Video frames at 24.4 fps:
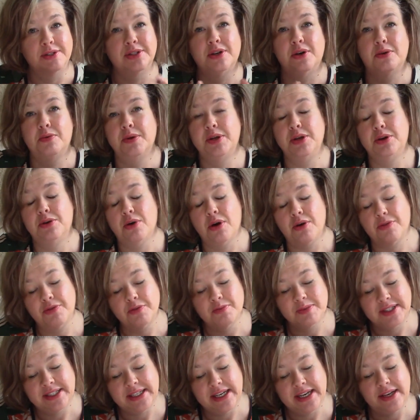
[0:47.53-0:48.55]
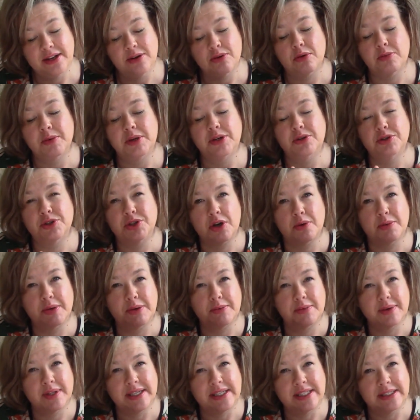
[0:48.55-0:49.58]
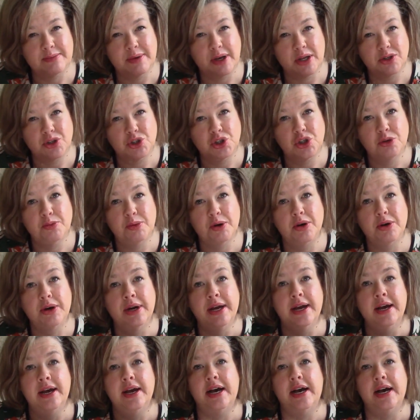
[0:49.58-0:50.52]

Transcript: So when you grow it from seed or when you start with a really small tuber,